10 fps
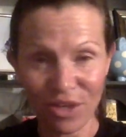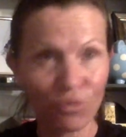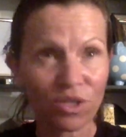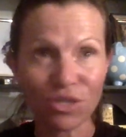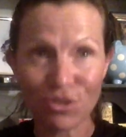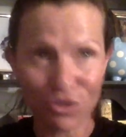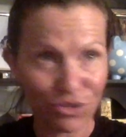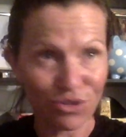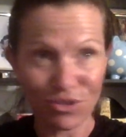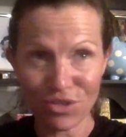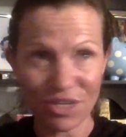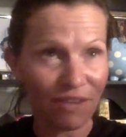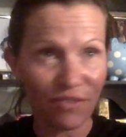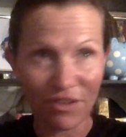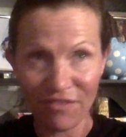researchers at
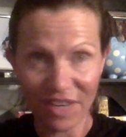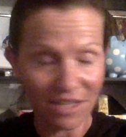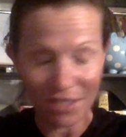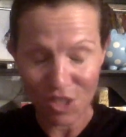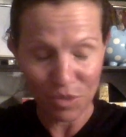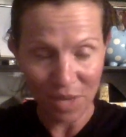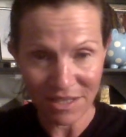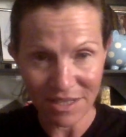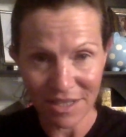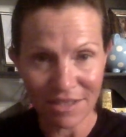every fancy schmancy